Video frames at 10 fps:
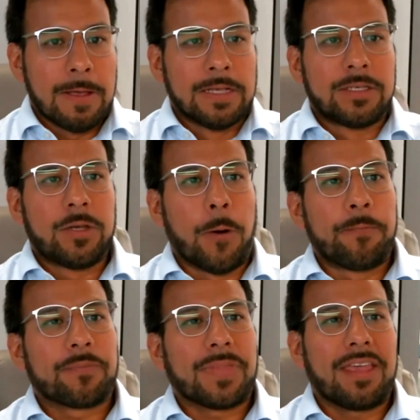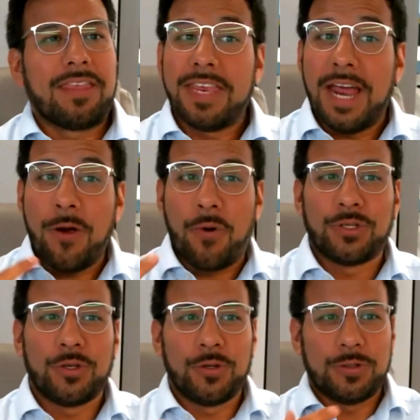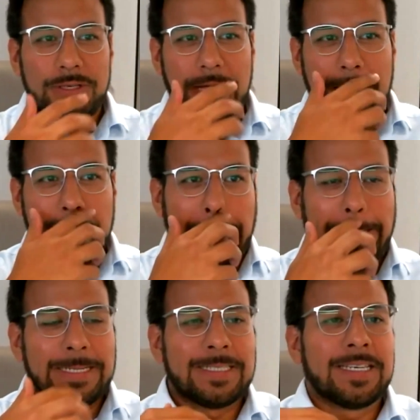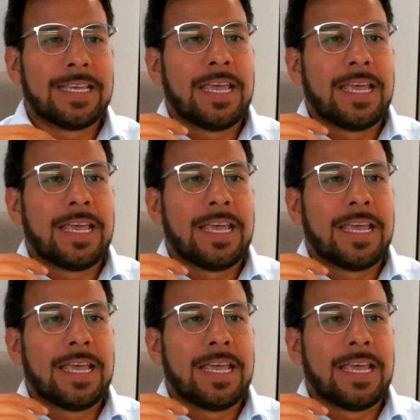So the thing I want to do today is